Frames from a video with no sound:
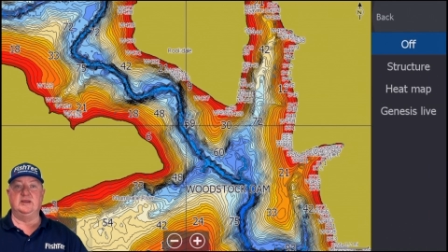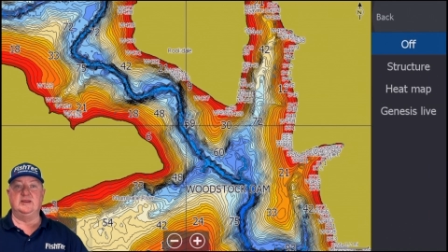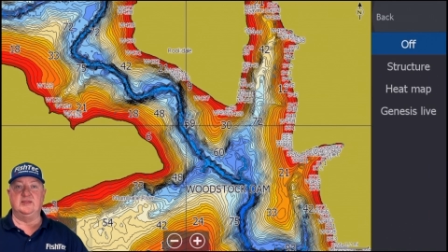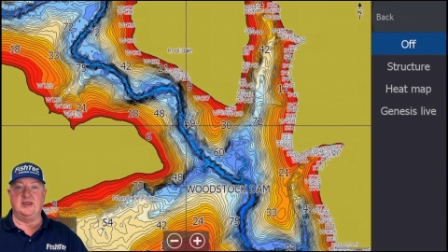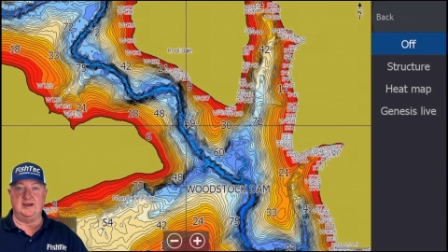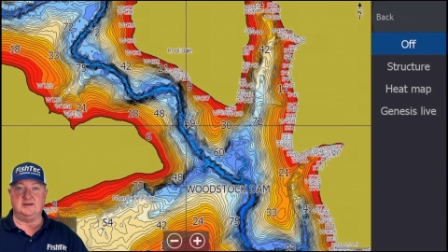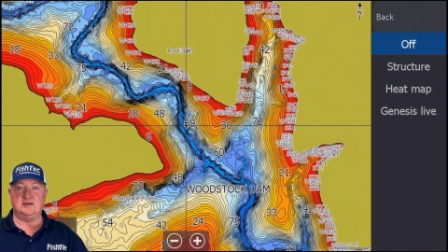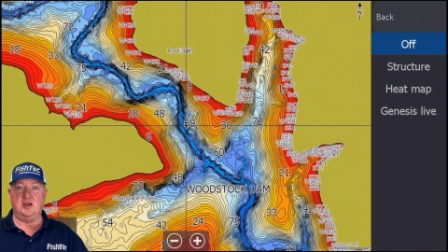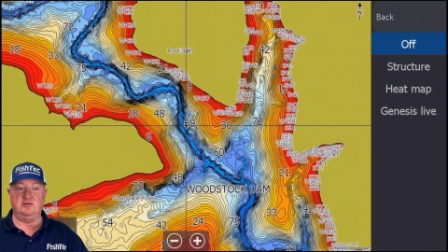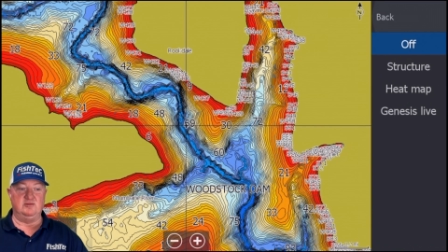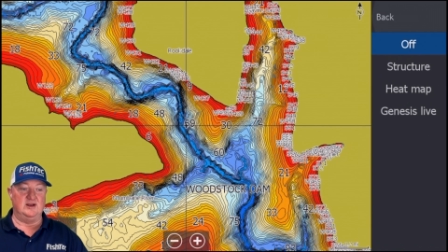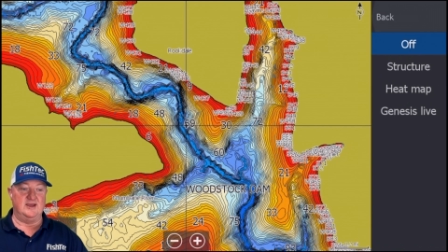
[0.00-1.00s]
That
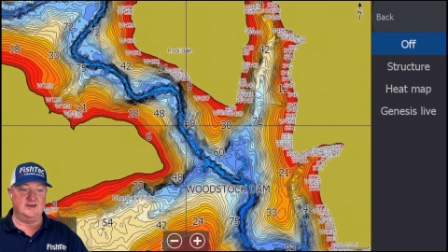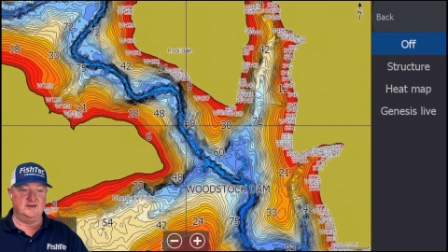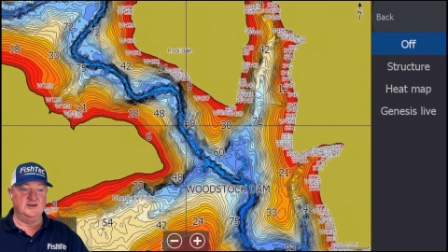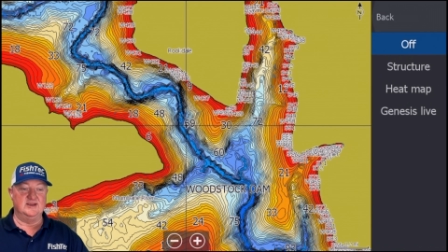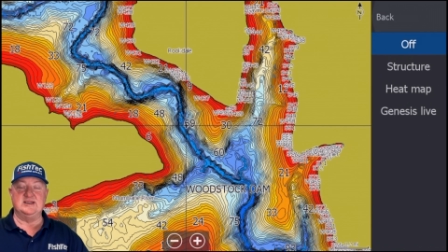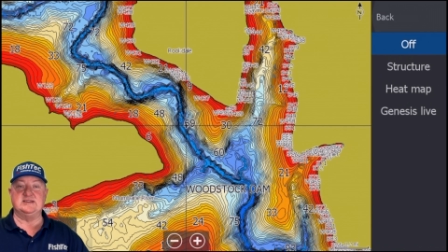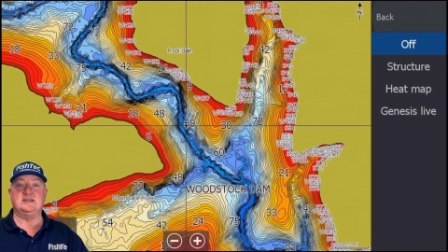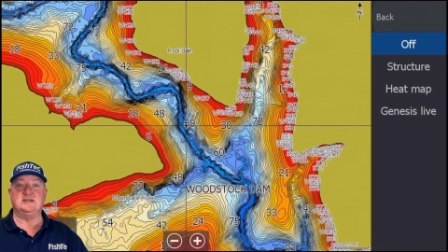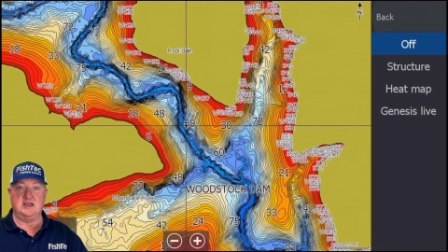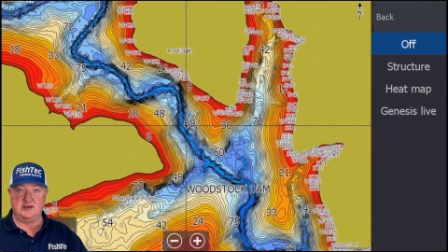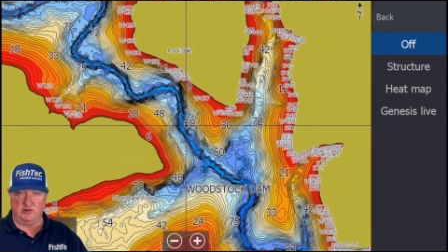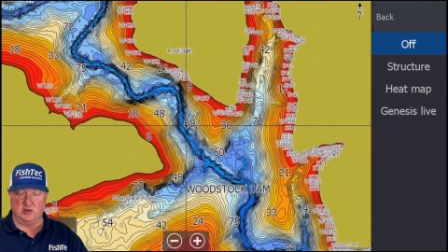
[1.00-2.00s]
overlay is the
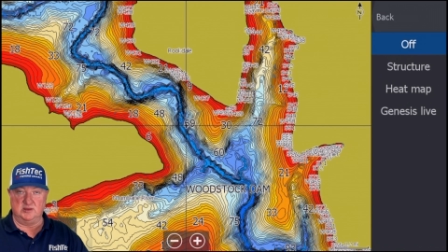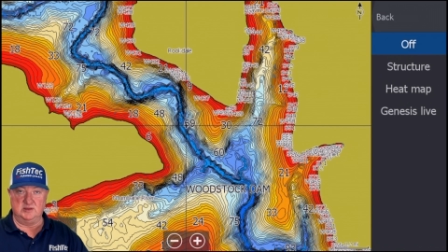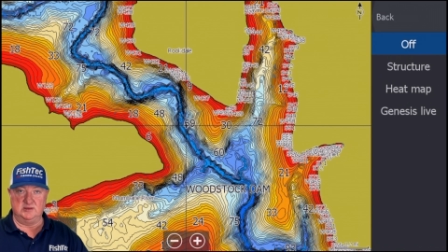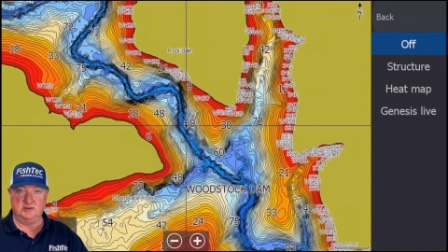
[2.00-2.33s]
devil.